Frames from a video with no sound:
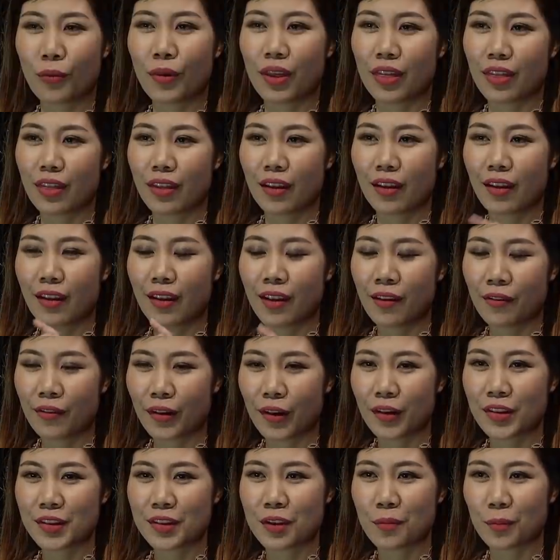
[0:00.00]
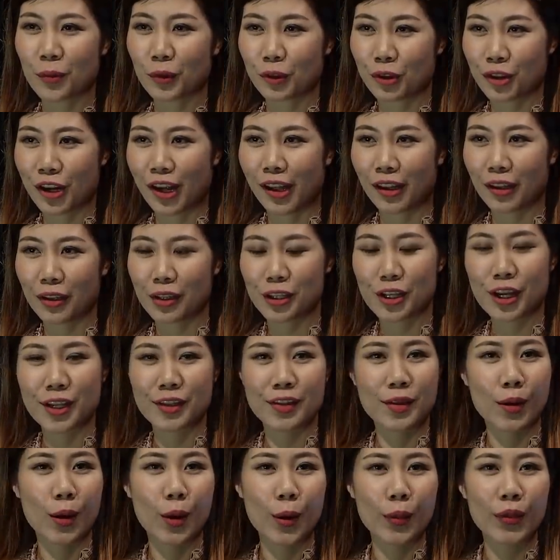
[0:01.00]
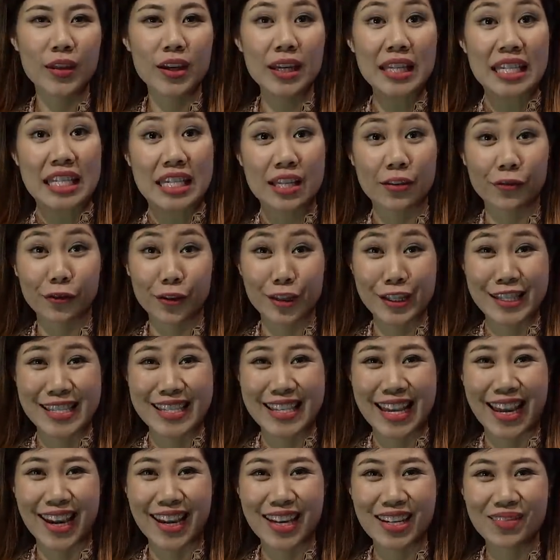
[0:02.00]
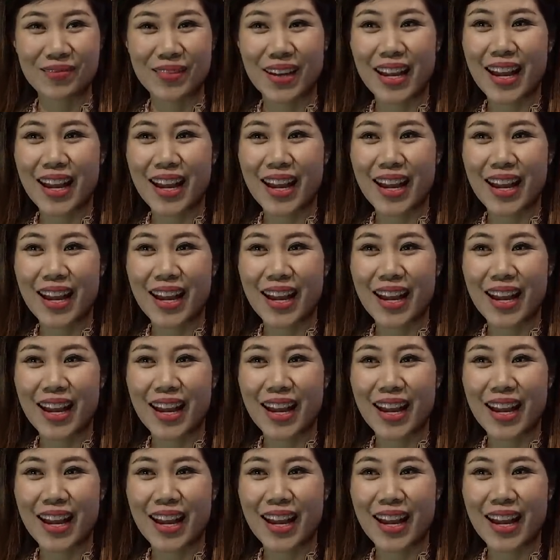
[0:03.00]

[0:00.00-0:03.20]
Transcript: with a very simple challenge. It's called the indifference game.